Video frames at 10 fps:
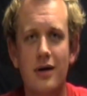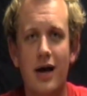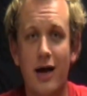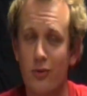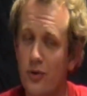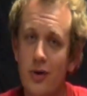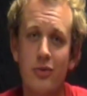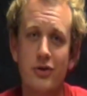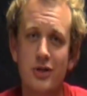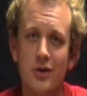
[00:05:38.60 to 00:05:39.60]
I really
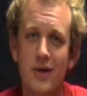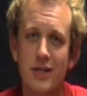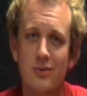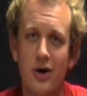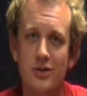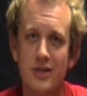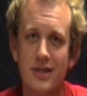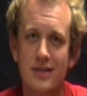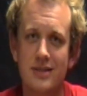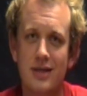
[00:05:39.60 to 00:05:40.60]
appreciate you guys watching
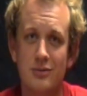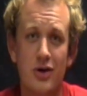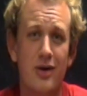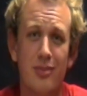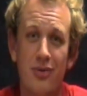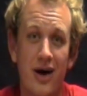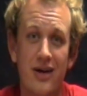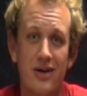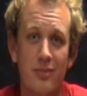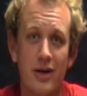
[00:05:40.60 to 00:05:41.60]
this. I'm sorry that
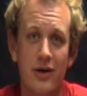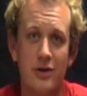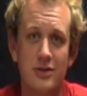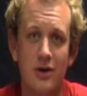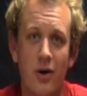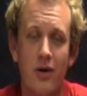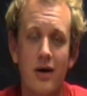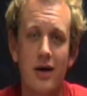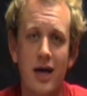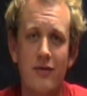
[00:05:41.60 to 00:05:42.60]
Brian couldn't be here, so
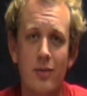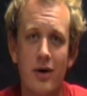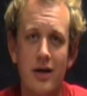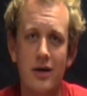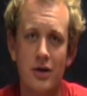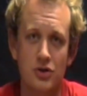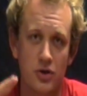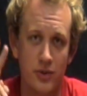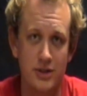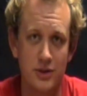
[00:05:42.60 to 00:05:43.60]
everybody
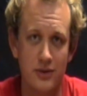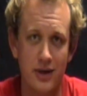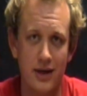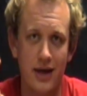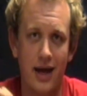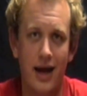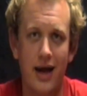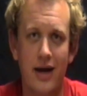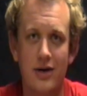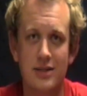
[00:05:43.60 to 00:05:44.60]
enjoy the rest of your league,
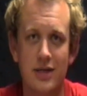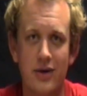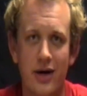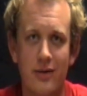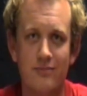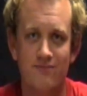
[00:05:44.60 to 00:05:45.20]
and I'll see you later.